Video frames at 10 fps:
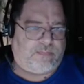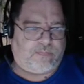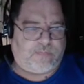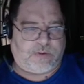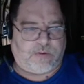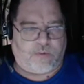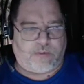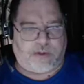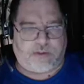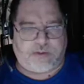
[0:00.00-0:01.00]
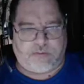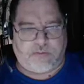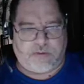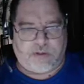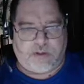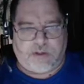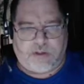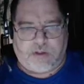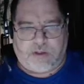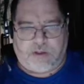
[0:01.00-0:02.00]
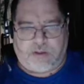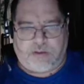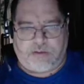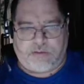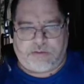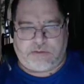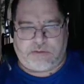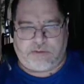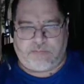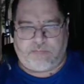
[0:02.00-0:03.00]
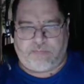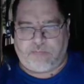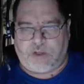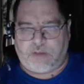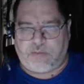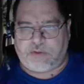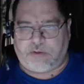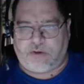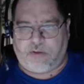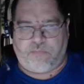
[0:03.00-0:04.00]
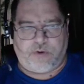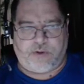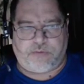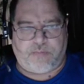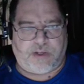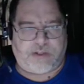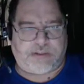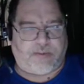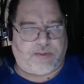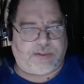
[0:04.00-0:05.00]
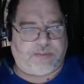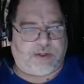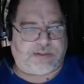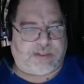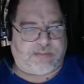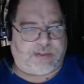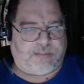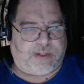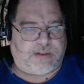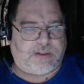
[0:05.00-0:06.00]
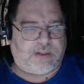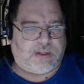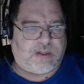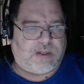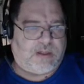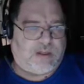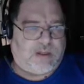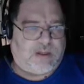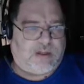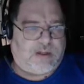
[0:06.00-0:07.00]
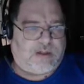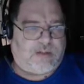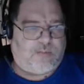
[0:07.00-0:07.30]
So what I'm going to do is I'm going to start off with my simple multiplayer Steam template, and I'm